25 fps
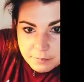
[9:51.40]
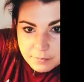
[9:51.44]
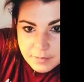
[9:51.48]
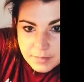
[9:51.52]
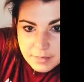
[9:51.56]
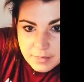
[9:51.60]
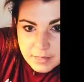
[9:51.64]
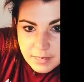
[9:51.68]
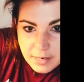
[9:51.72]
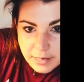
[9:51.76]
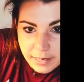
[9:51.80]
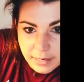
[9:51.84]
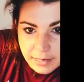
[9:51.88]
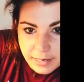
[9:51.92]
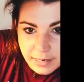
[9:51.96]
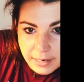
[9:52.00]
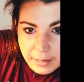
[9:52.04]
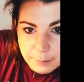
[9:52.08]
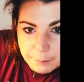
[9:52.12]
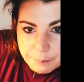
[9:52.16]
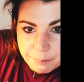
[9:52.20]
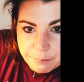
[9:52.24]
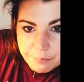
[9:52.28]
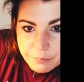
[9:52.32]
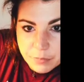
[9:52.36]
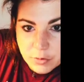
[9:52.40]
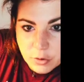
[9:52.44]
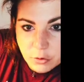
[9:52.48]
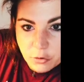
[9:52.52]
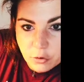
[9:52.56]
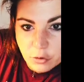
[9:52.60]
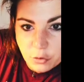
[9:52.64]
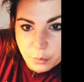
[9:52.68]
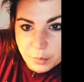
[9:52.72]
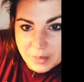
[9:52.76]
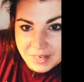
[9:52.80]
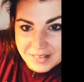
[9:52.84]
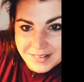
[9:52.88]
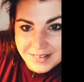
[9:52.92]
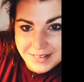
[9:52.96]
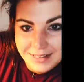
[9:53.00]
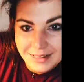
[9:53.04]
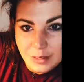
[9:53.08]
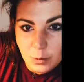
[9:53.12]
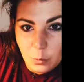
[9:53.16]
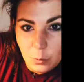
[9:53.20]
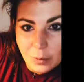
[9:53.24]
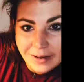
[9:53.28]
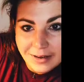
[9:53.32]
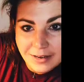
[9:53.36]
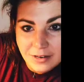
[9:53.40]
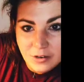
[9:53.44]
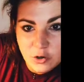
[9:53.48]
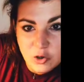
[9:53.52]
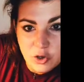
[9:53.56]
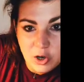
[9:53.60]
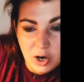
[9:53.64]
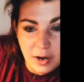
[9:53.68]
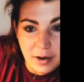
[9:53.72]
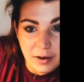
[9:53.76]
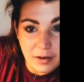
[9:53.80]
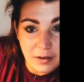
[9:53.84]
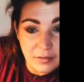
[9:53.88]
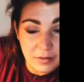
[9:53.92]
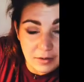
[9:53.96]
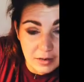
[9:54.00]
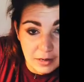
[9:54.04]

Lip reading: grainy, So basically when it dries